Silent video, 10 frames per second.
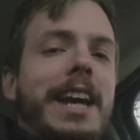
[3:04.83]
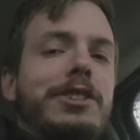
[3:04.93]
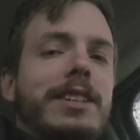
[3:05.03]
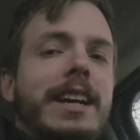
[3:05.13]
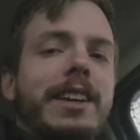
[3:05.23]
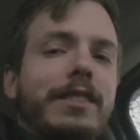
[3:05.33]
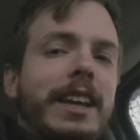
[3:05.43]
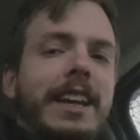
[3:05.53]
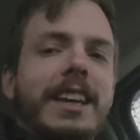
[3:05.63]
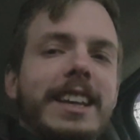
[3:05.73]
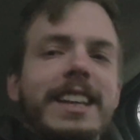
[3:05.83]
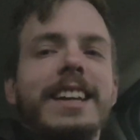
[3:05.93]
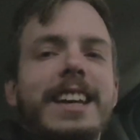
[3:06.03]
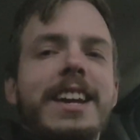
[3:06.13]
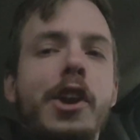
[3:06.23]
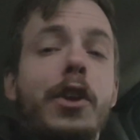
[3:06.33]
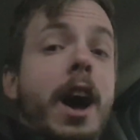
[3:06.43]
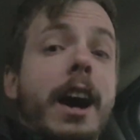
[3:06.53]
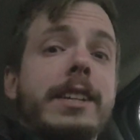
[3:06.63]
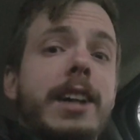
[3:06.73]
8 just kind of like
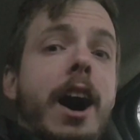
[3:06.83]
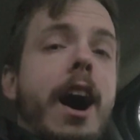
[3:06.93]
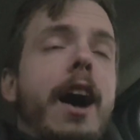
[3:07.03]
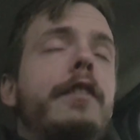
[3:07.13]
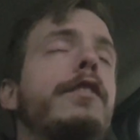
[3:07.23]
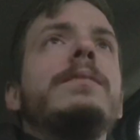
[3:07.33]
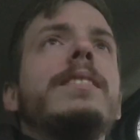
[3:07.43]
knocked off.